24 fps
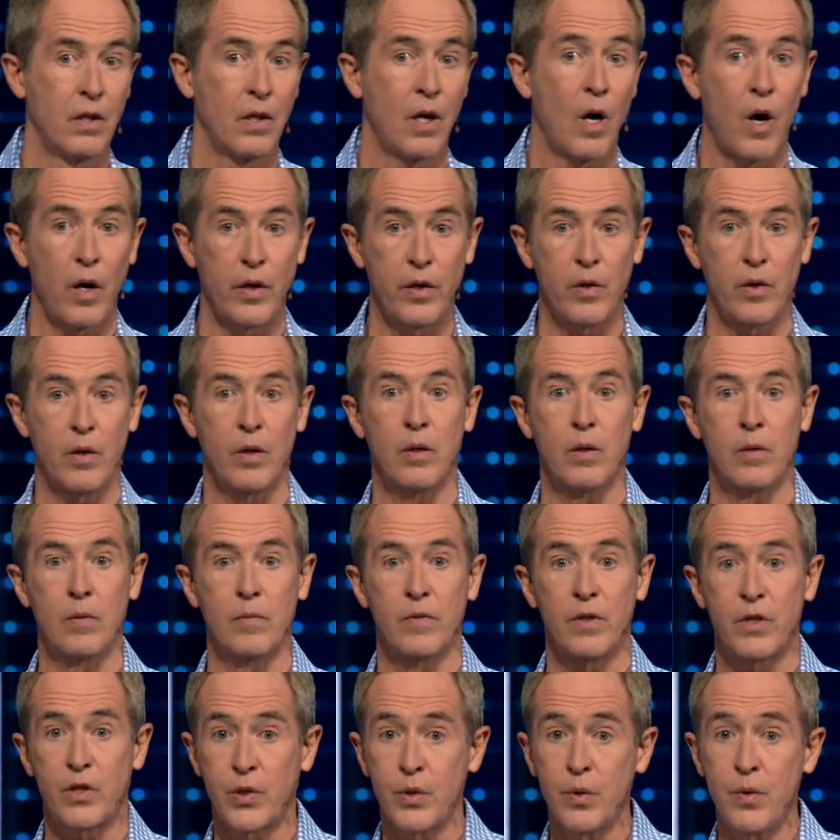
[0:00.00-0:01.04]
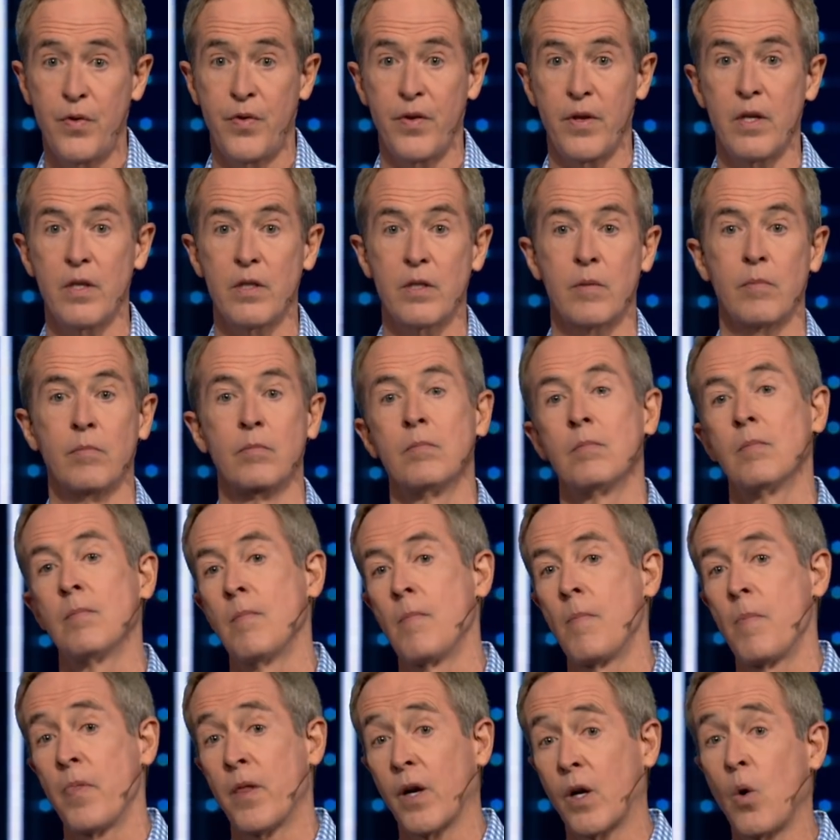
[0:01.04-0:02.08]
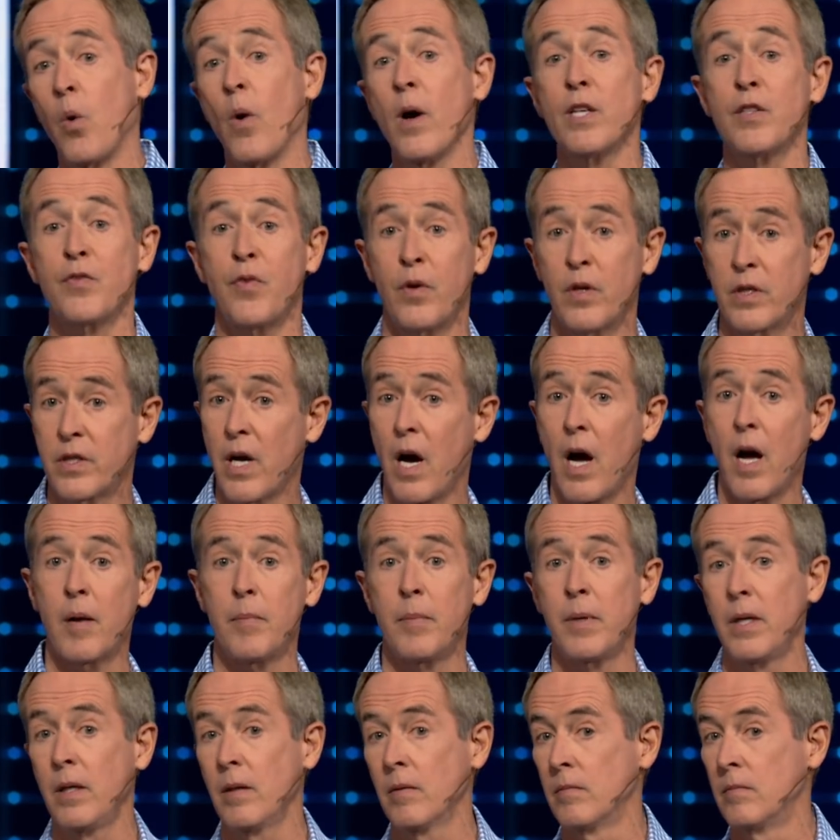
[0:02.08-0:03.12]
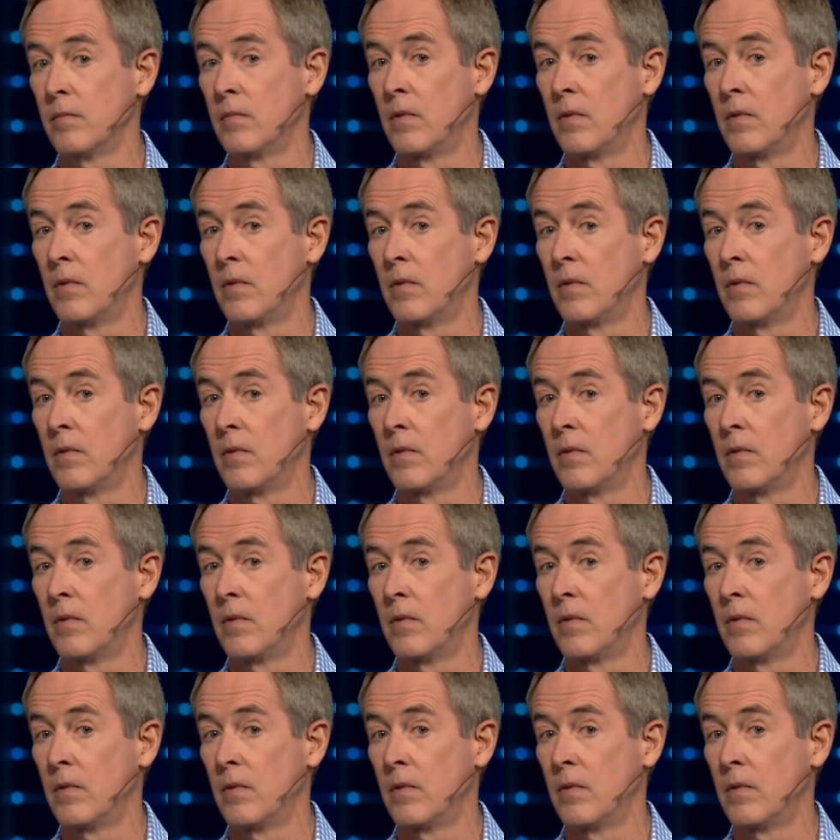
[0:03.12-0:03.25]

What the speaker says: on your own. The truth is, the quest for autonomy